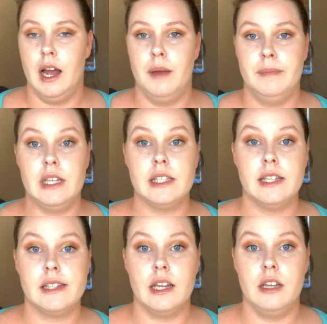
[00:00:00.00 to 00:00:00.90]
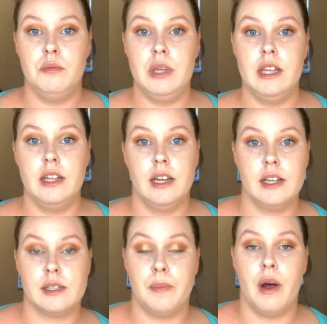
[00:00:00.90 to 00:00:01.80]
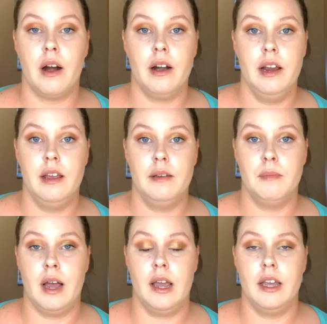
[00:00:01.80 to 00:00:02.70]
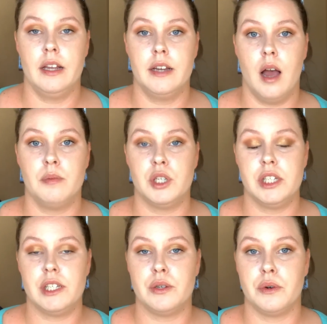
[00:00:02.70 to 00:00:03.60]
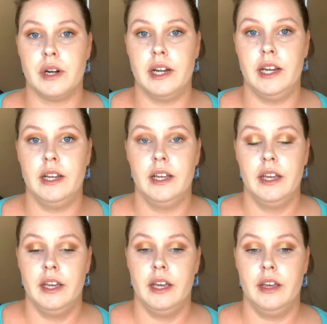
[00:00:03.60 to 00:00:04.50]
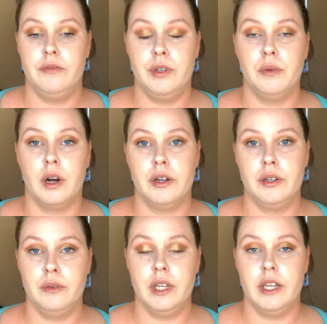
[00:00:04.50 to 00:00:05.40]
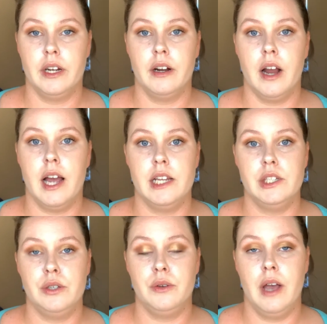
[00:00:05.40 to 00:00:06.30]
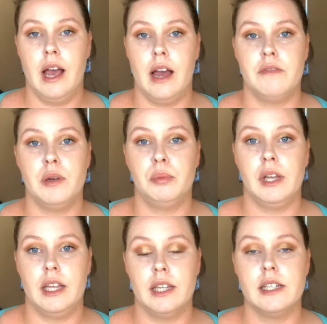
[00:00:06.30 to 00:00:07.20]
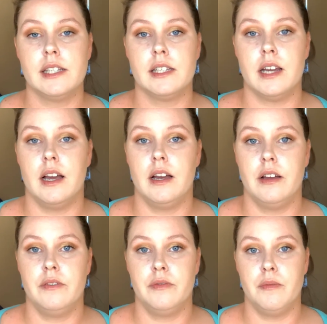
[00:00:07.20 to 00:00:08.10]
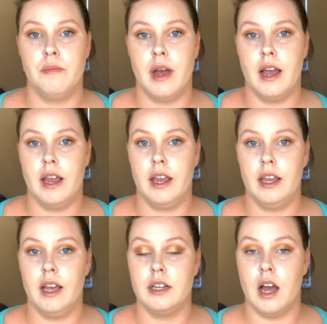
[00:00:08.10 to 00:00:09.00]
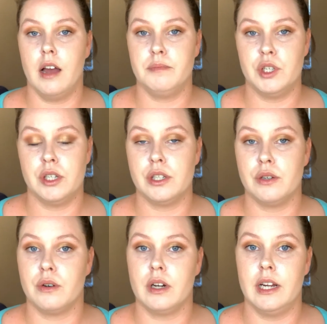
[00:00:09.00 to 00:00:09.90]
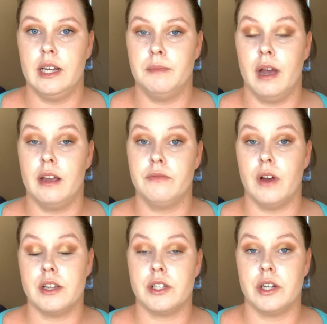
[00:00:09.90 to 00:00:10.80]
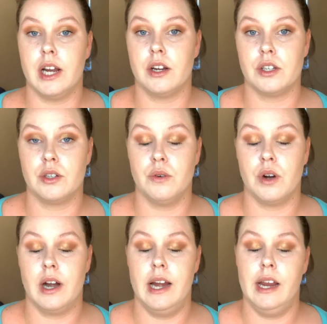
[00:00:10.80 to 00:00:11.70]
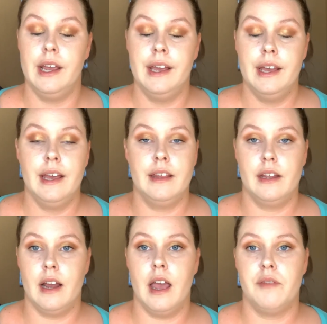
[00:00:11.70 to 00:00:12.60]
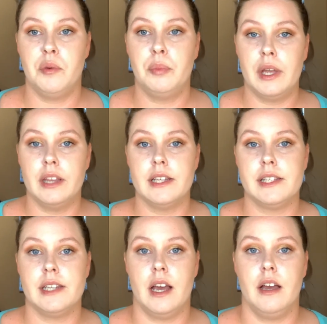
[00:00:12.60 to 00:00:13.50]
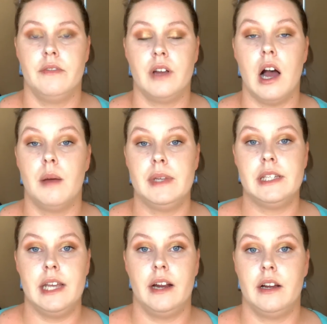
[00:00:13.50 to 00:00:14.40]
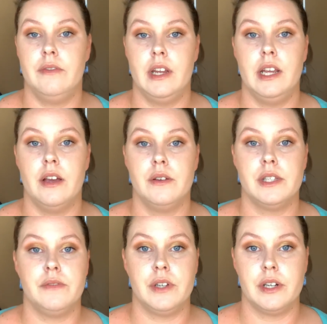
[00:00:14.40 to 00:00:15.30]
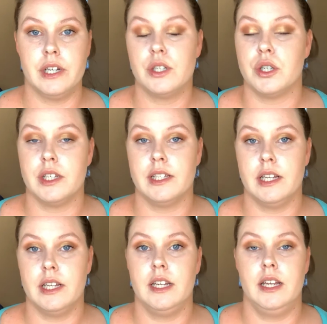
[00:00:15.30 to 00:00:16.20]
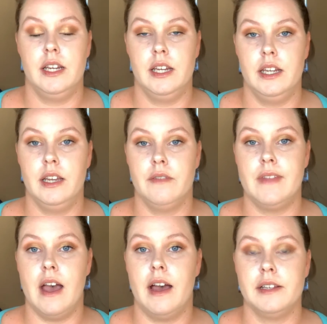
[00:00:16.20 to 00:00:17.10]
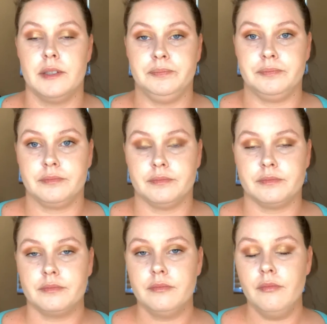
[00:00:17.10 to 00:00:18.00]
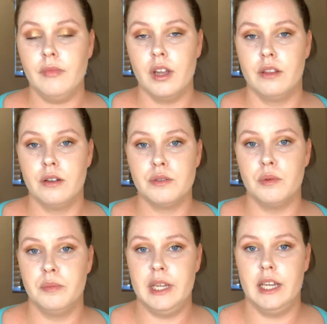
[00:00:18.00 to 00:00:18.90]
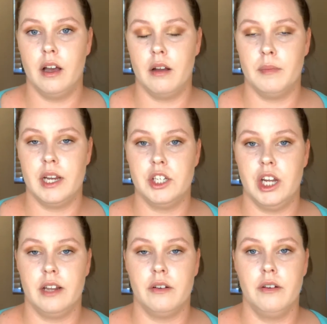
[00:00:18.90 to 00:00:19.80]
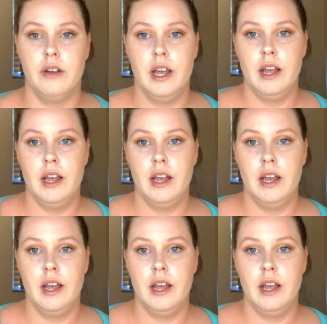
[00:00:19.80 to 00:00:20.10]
This is going to be the next part in my adoption story. If you are new here, I do have a playlist of my adoption story, my foster care story, and then I have a playlist of commentary videos if you're interested in any of that. Those will be on my channel.